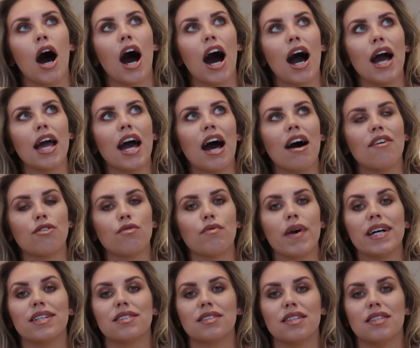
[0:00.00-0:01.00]
I have a
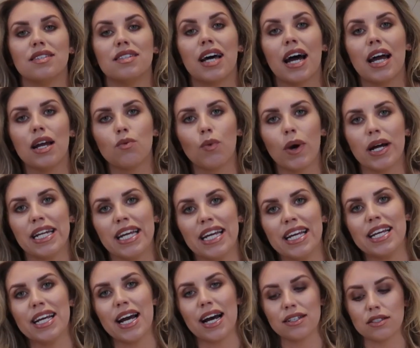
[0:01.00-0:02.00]
restless night when
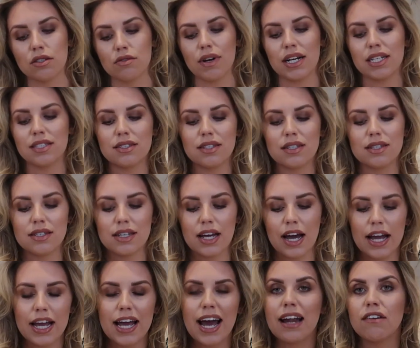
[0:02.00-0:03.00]
he has a restless
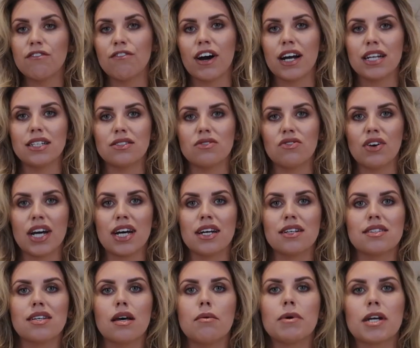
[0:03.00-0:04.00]
night and vice
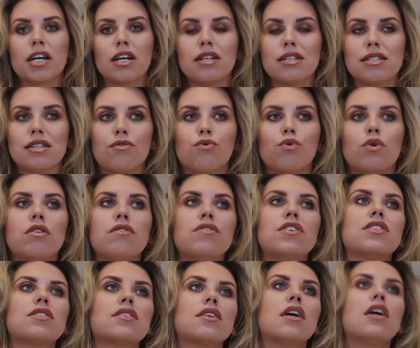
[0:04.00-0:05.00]
versa because if one of
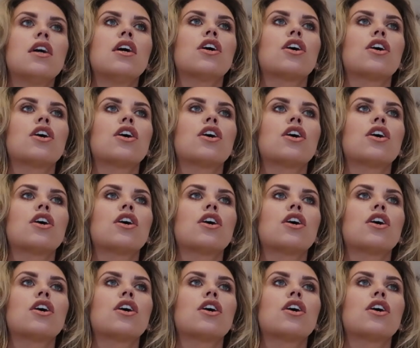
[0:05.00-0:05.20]
us